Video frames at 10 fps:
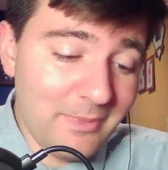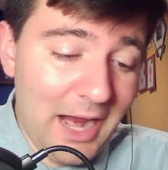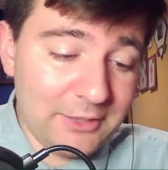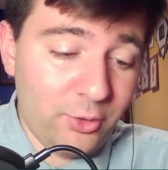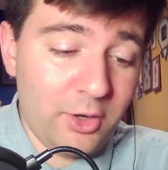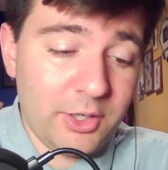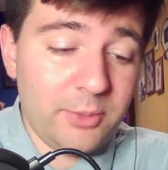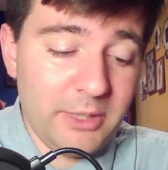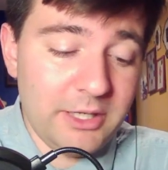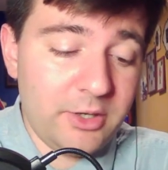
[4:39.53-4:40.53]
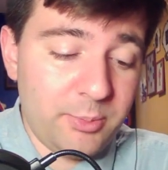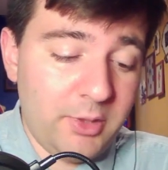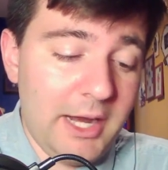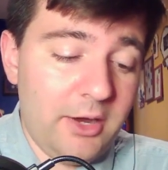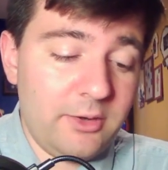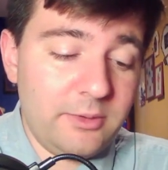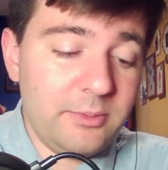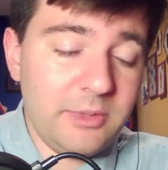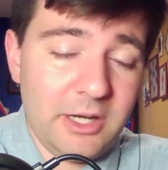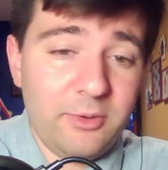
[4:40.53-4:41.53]
I thought could be a good player,
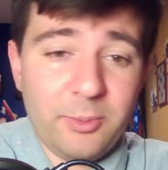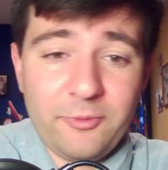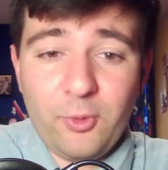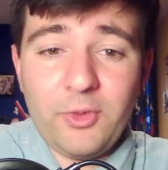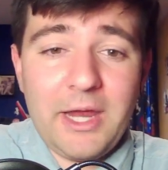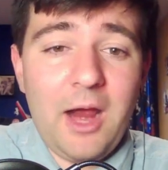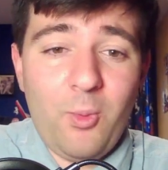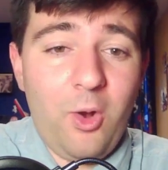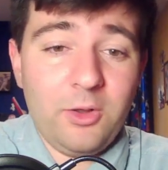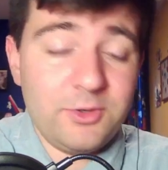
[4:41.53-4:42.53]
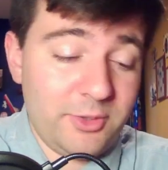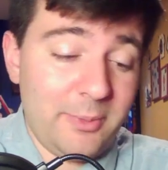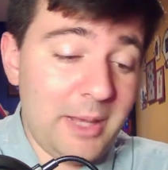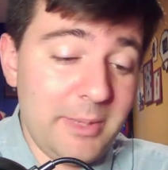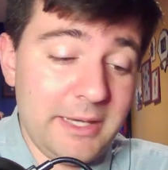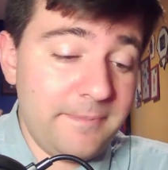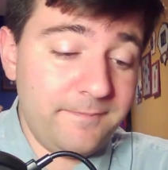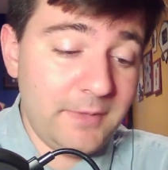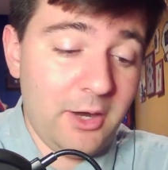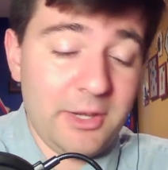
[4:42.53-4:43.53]
you know, before they got Waller, so maybe
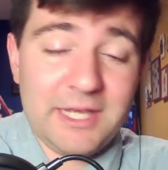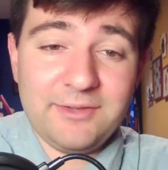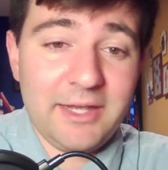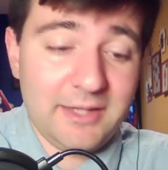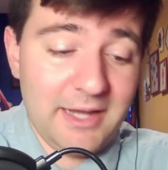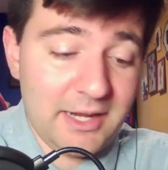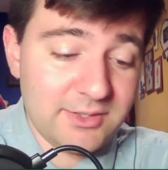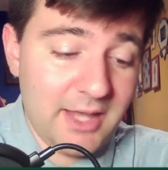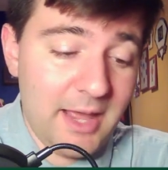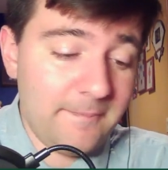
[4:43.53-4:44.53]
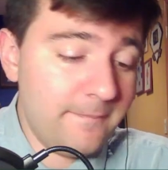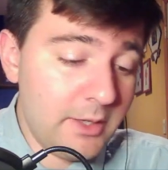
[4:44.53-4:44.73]
you know he could take the next step.